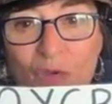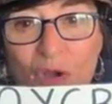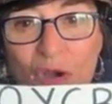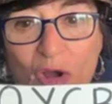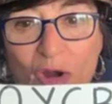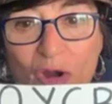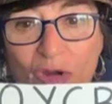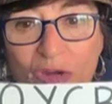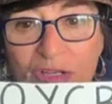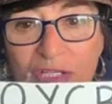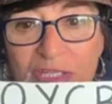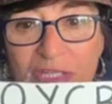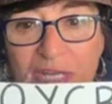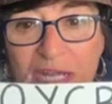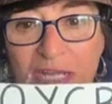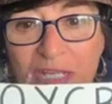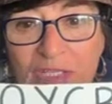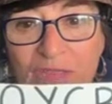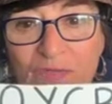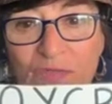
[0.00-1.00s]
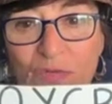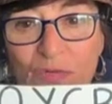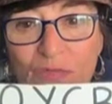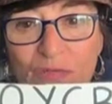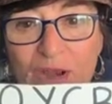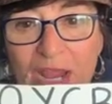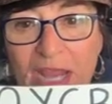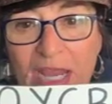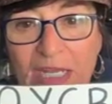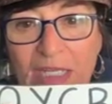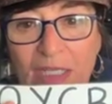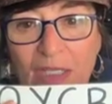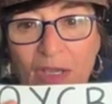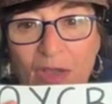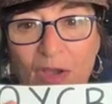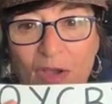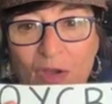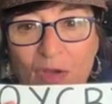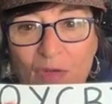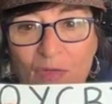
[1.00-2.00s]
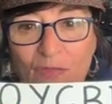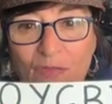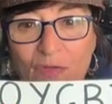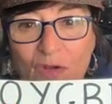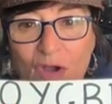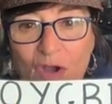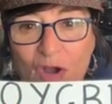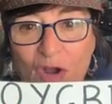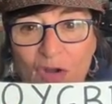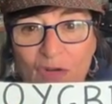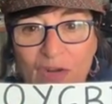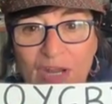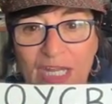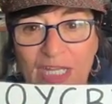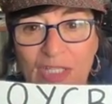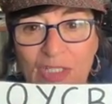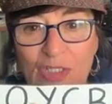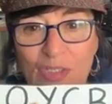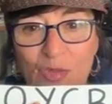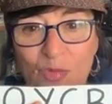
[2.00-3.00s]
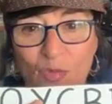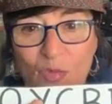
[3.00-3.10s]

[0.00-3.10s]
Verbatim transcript: R stands for red, O for orange,